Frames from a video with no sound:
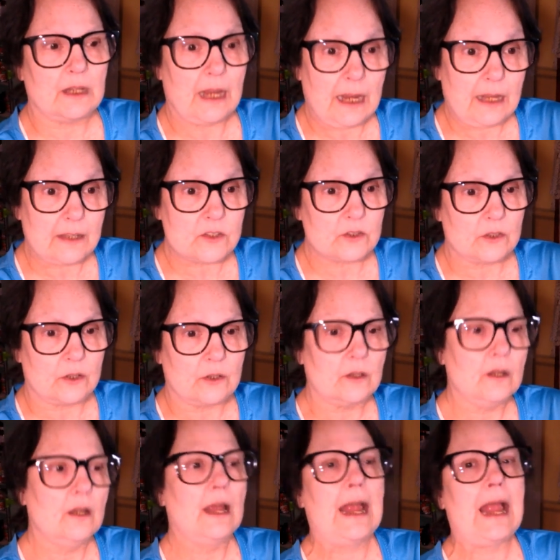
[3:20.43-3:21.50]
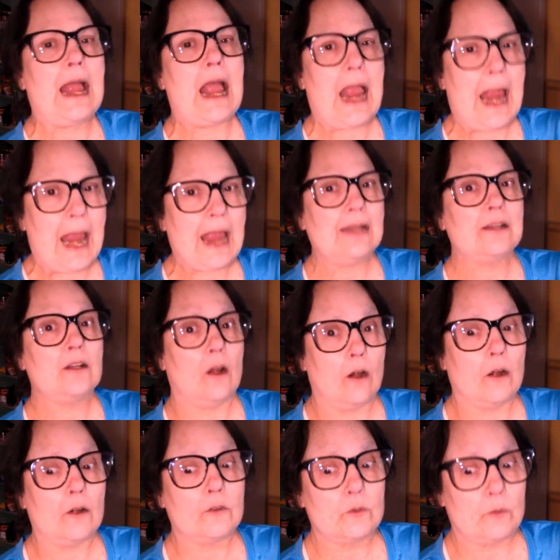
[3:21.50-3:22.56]
cancer and
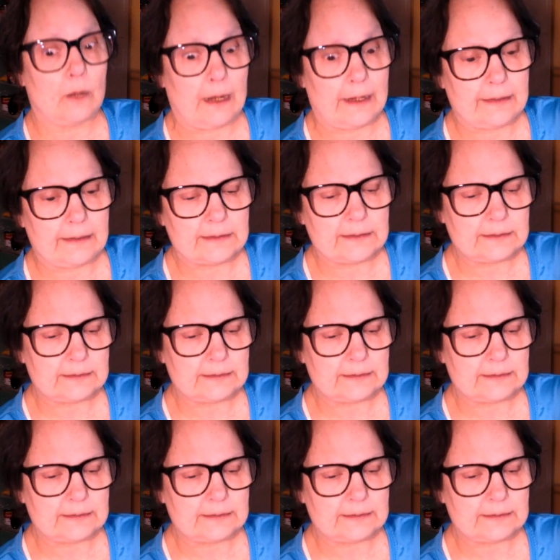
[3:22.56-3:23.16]
arthritis.